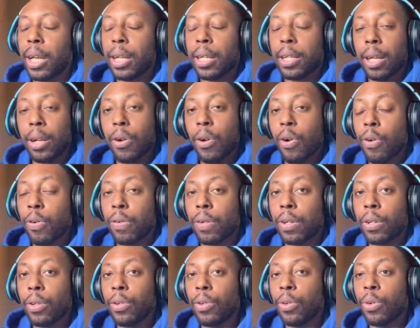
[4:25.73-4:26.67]
they
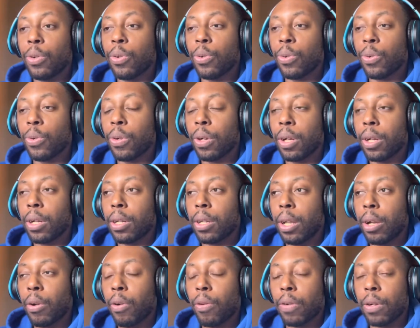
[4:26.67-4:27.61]
already know
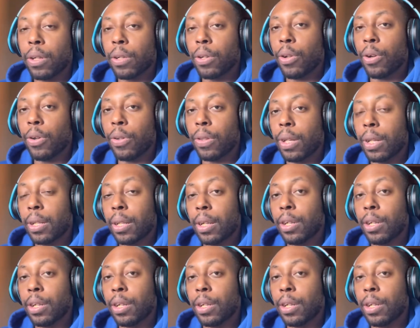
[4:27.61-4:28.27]
that